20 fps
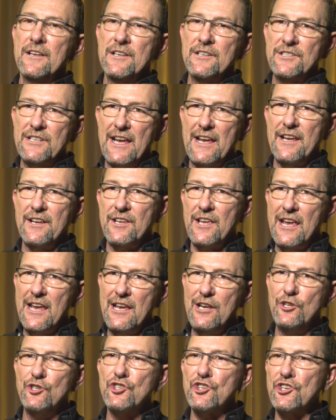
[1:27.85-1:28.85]
take
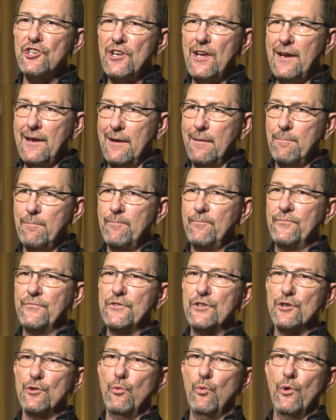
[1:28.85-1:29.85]
each step
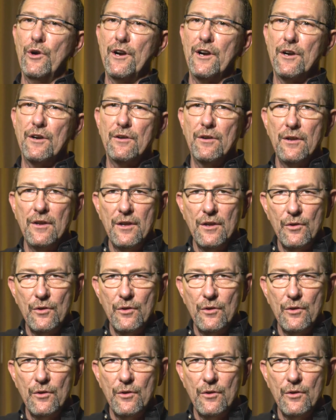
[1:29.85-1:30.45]
to where